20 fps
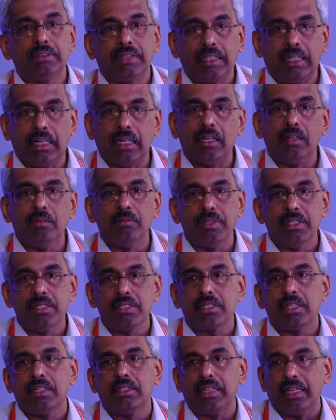the
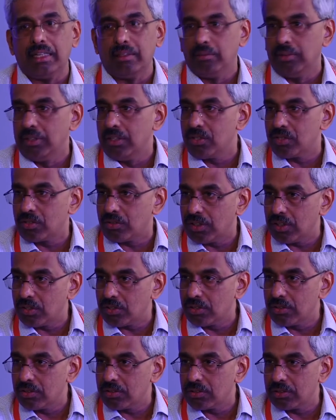governments and the
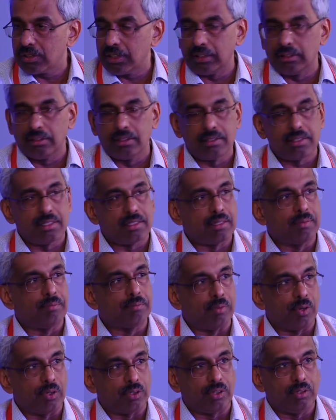administrations that this is
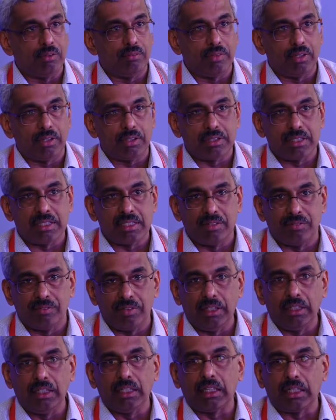important, because this is a
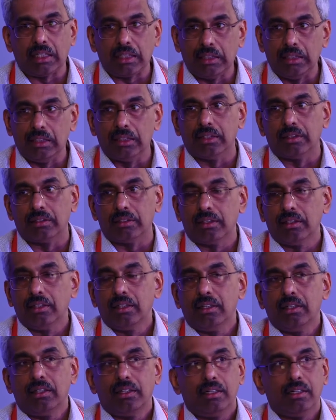very clear
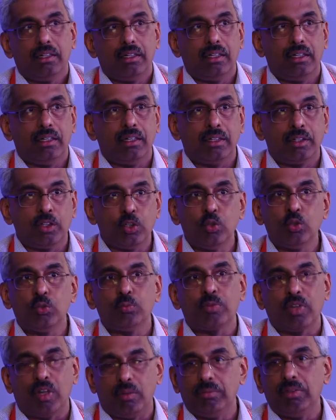acute
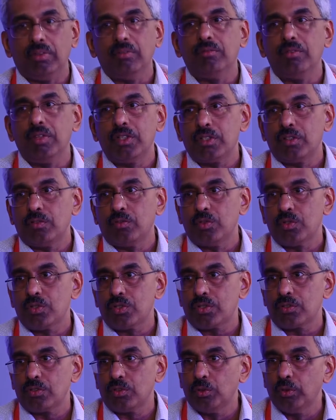problem which if
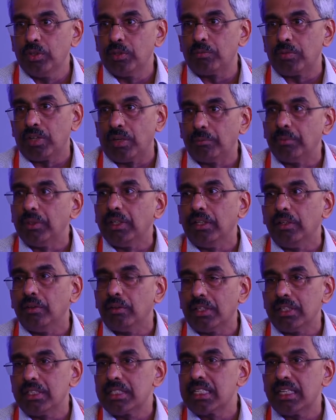you do it properly you
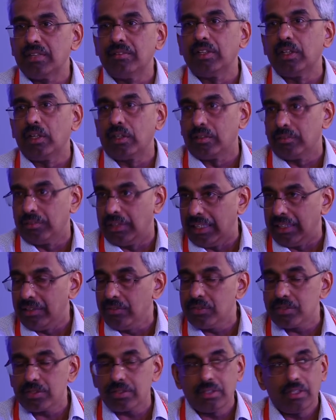can save a lot of
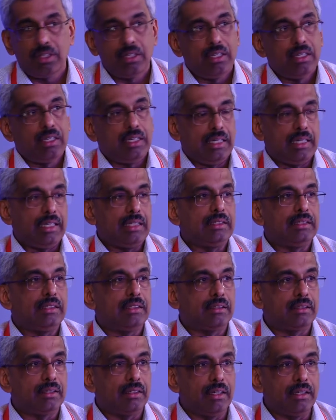lives. The
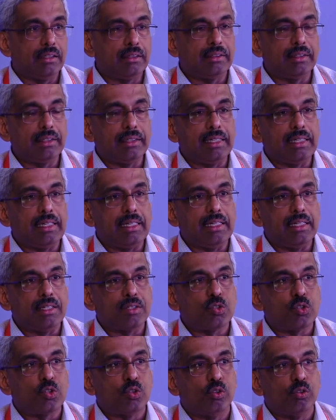third thing
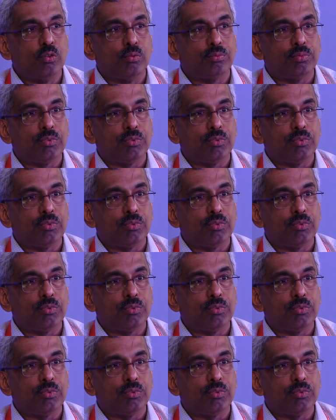is to